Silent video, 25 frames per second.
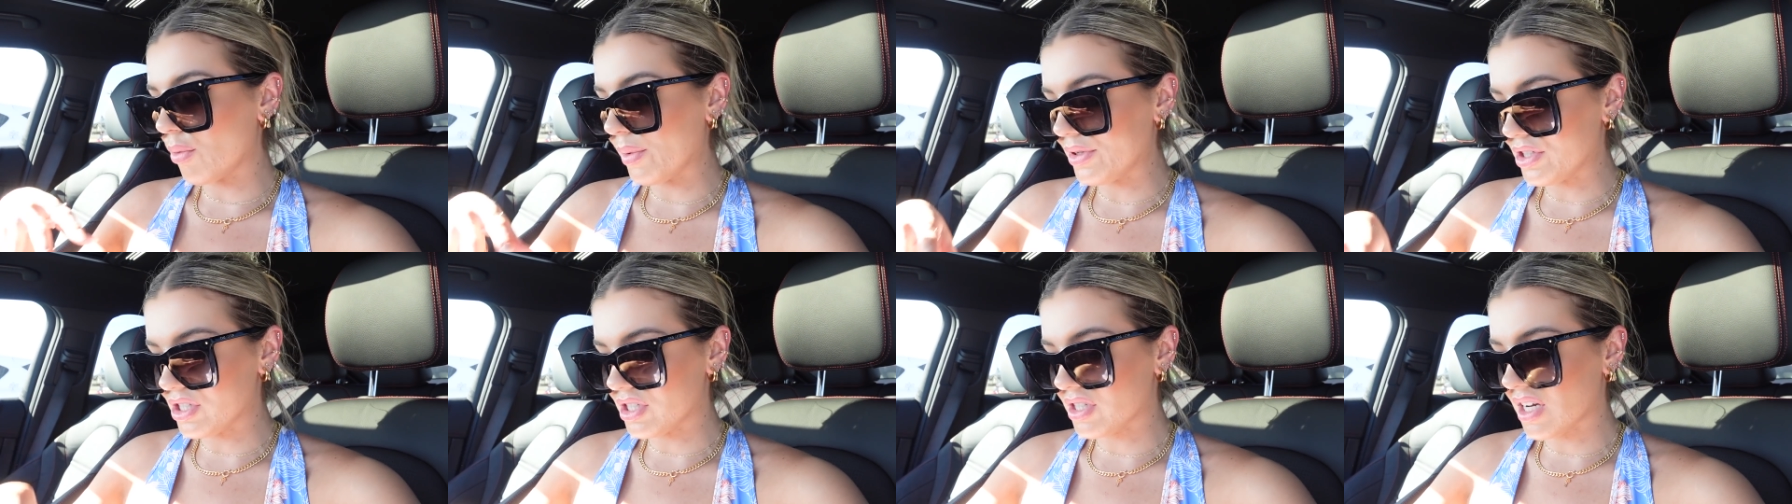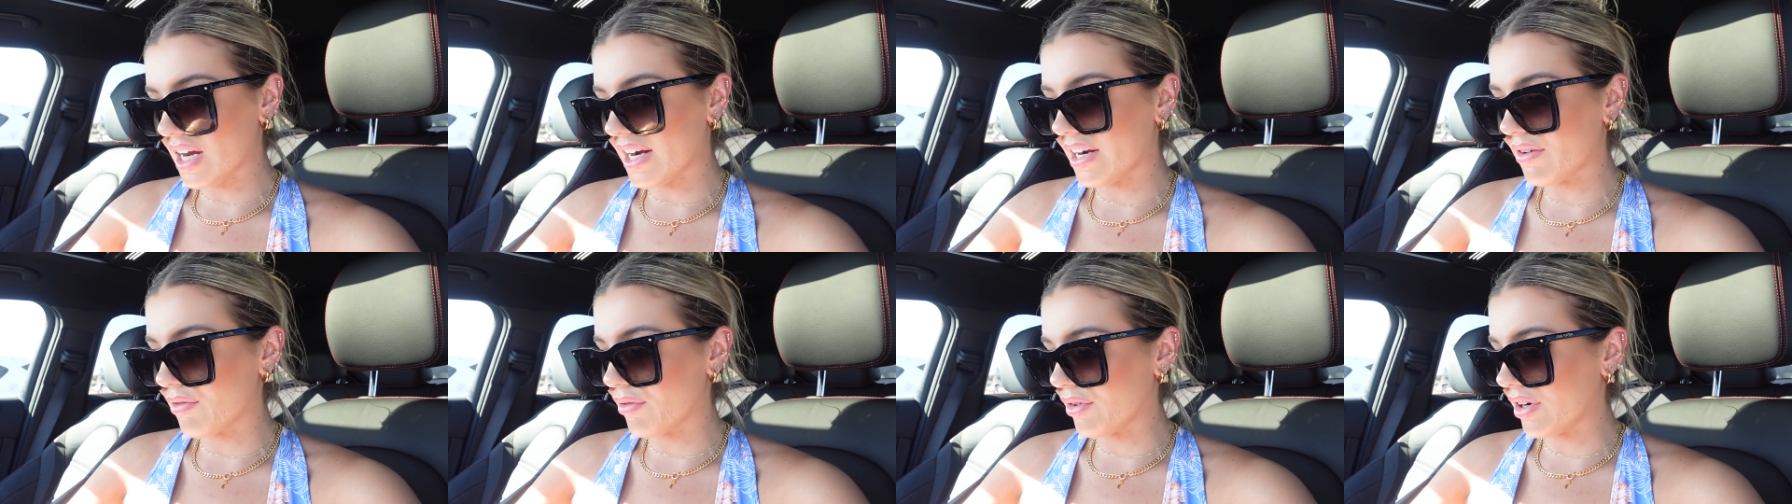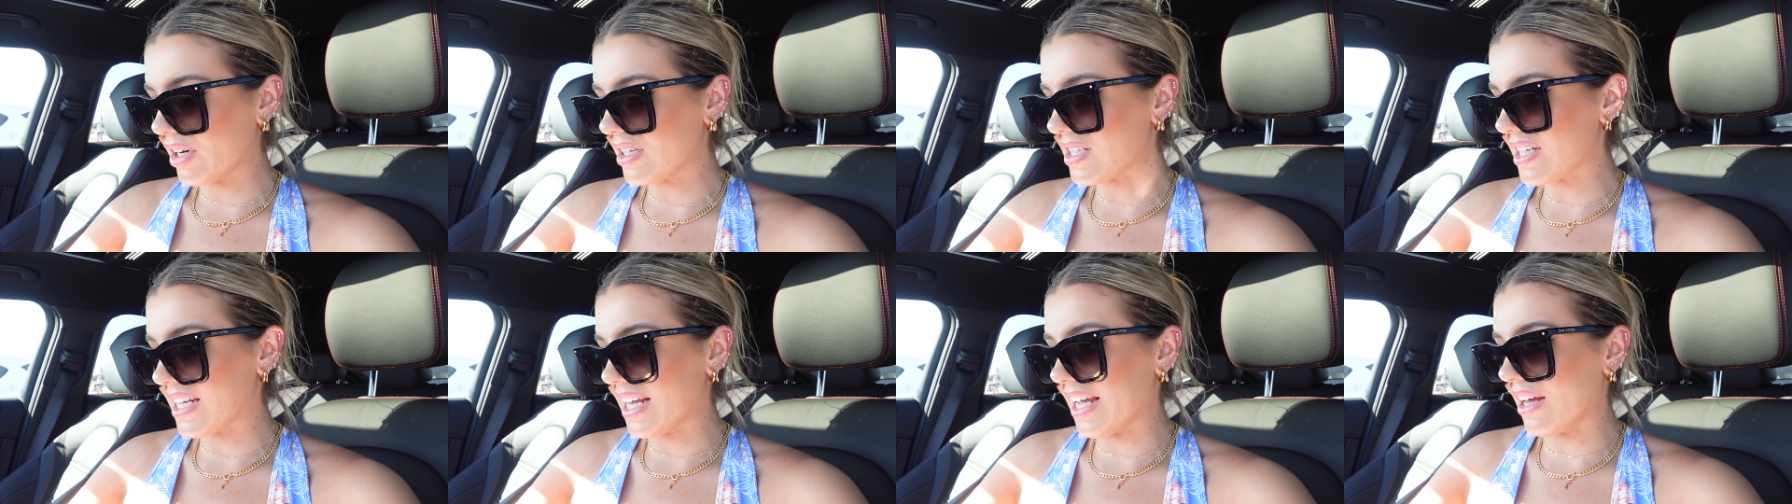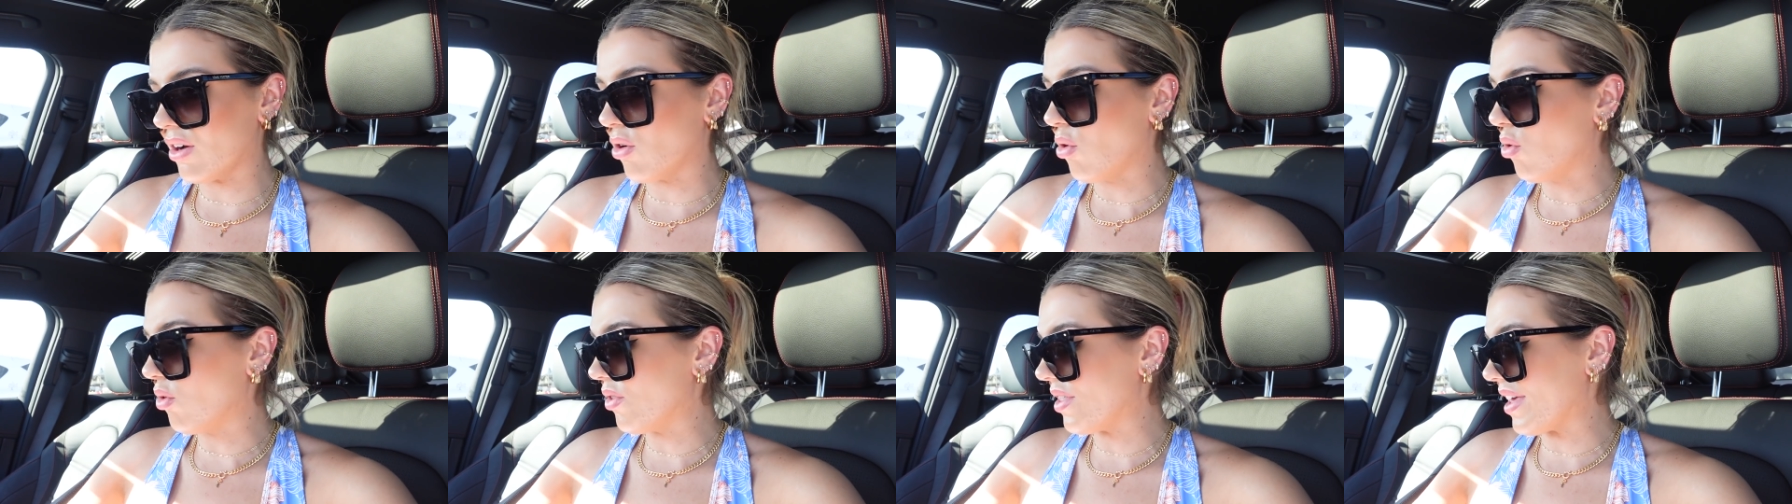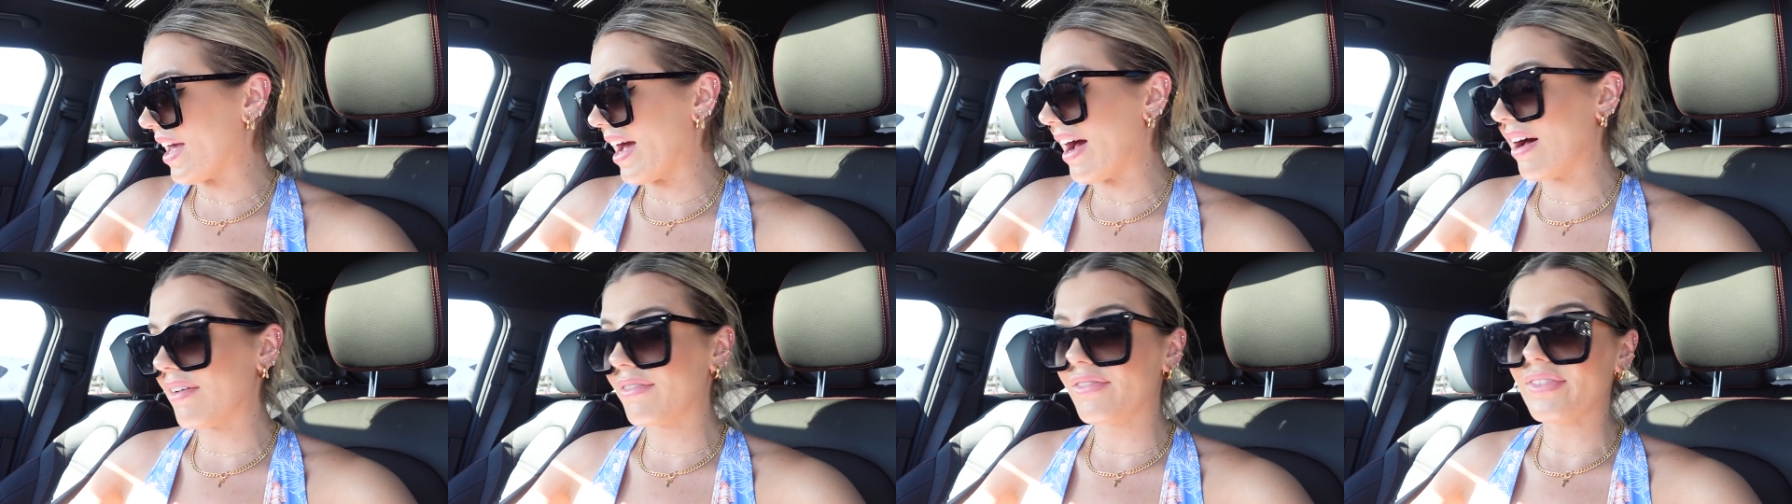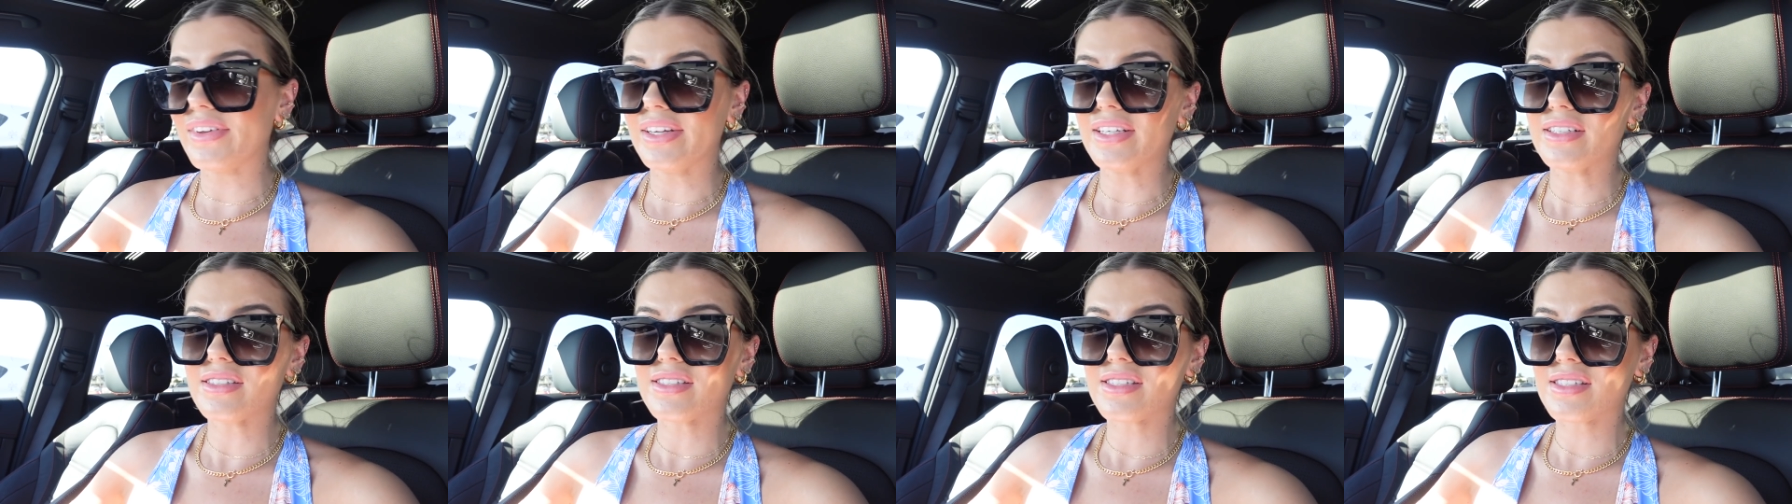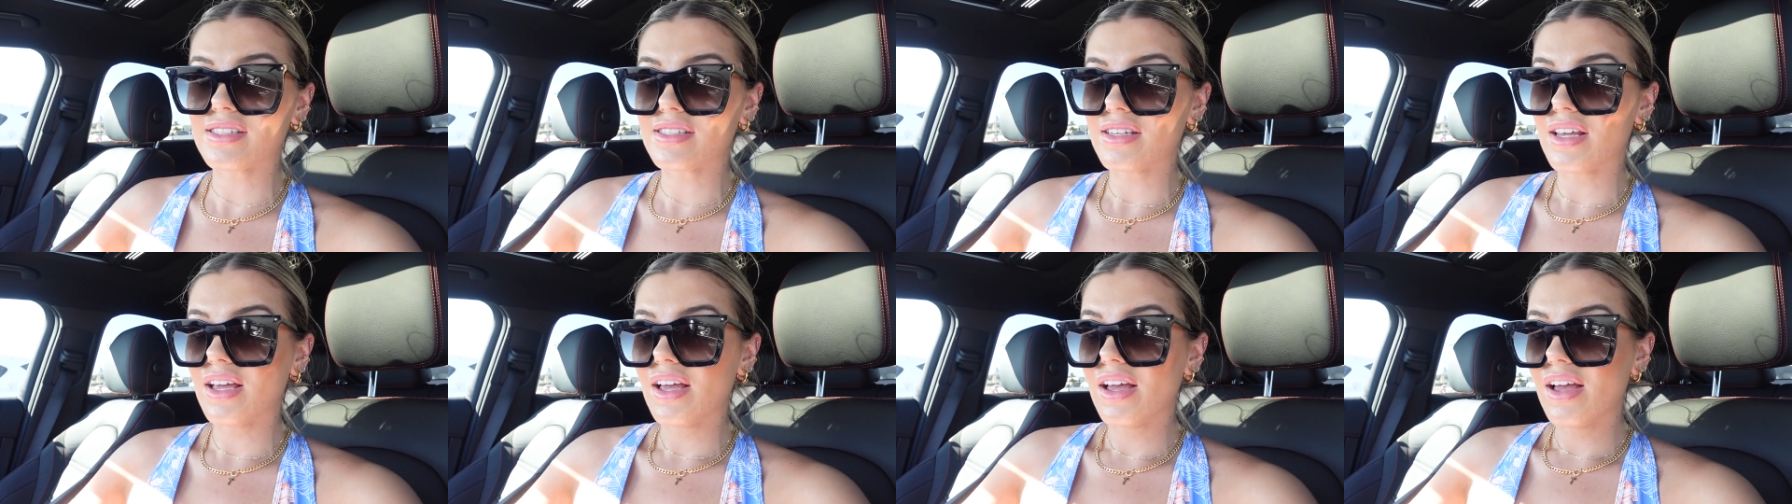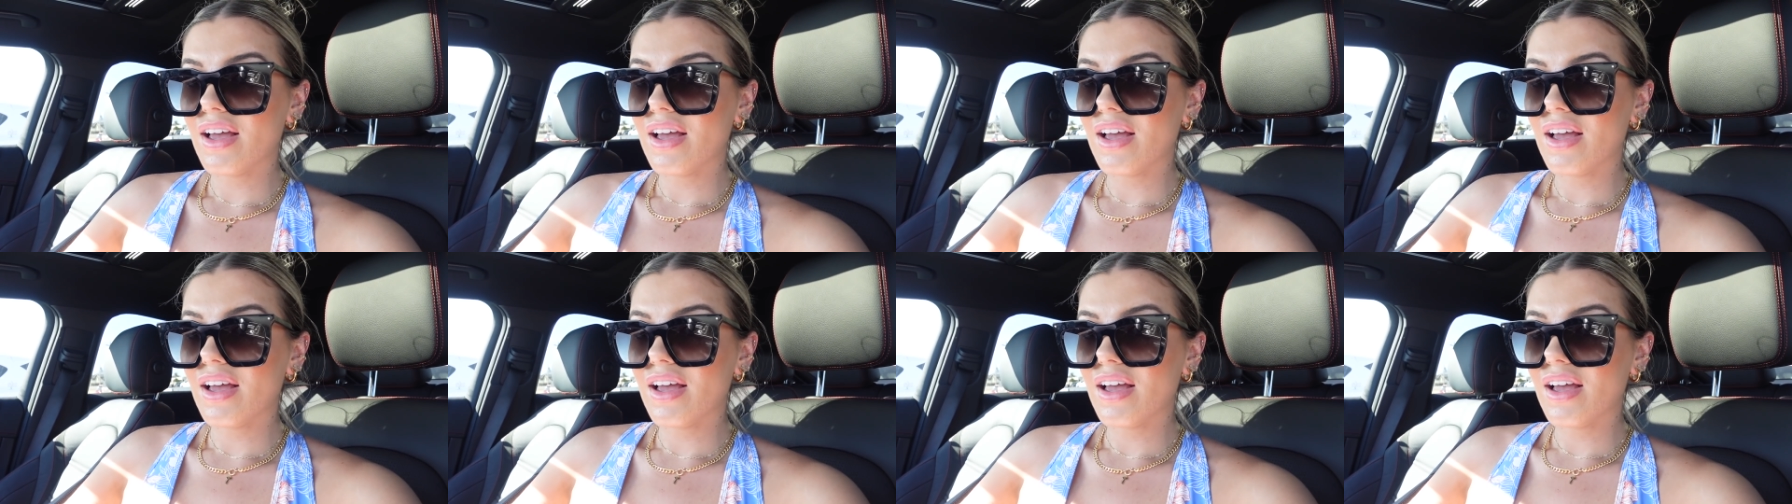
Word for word: We just kind of wanted to get all the outfits